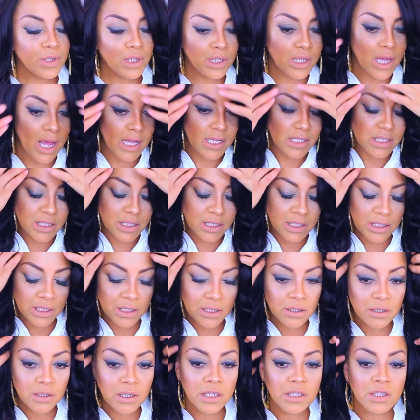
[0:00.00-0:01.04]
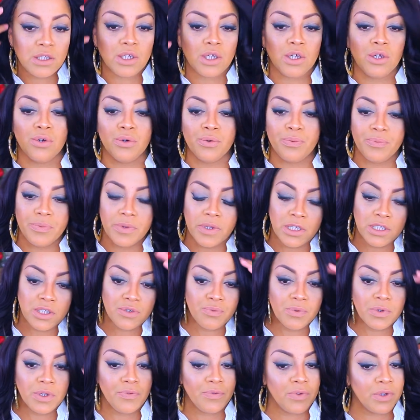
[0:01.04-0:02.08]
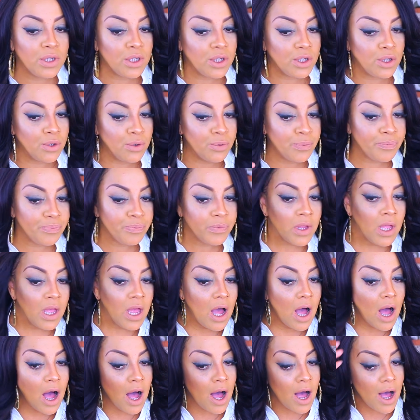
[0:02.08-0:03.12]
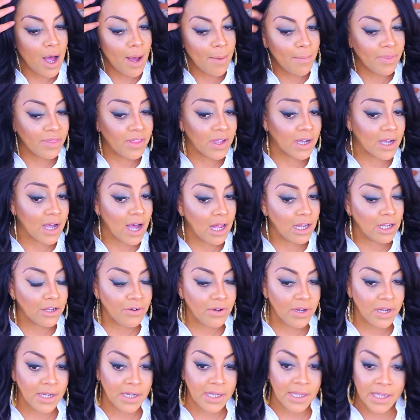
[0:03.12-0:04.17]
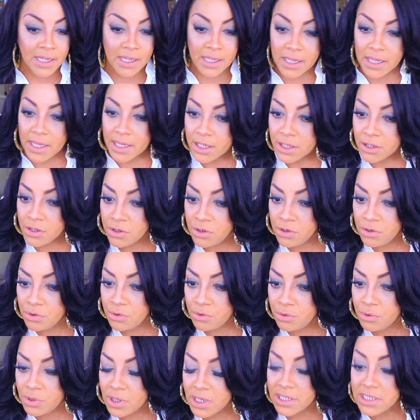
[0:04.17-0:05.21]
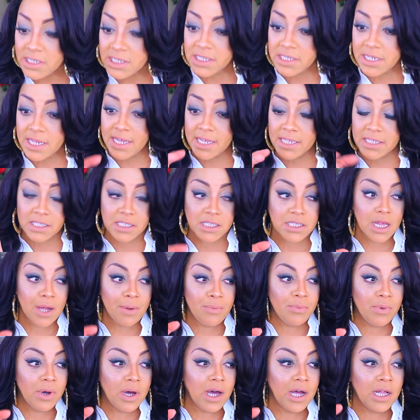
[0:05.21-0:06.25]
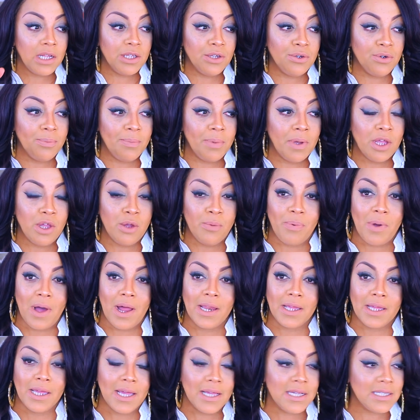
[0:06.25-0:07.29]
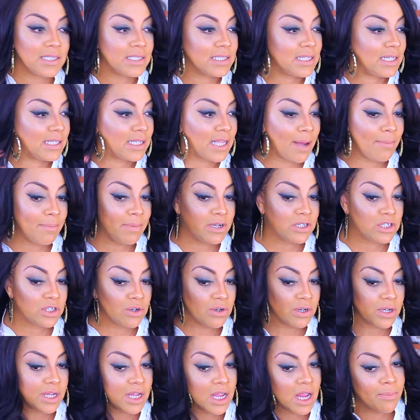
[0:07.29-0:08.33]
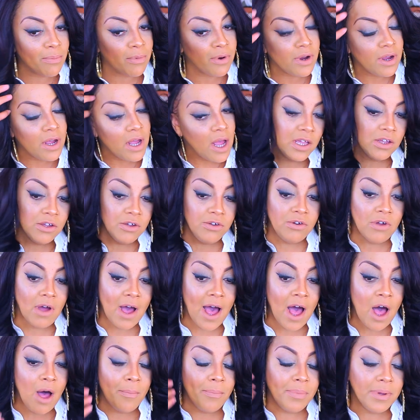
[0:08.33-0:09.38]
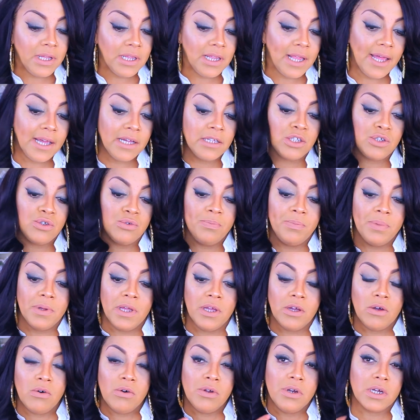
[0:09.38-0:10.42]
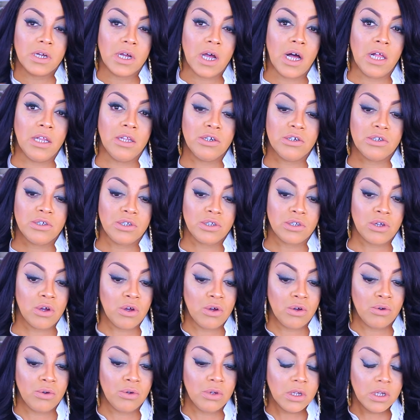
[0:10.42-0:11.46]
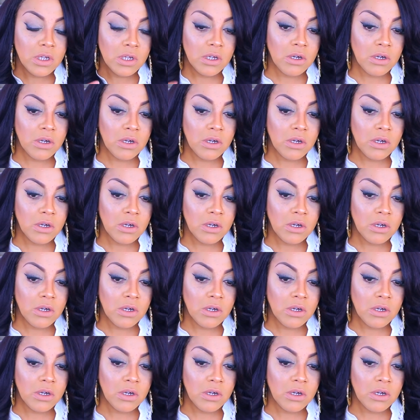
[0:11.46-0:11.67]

Yes, it's cute. It's really, really cute. Um, the color in it, you can see it somewhat a little bit. You probably can't see it that much on camera. You know, I don't be like too big on the color, so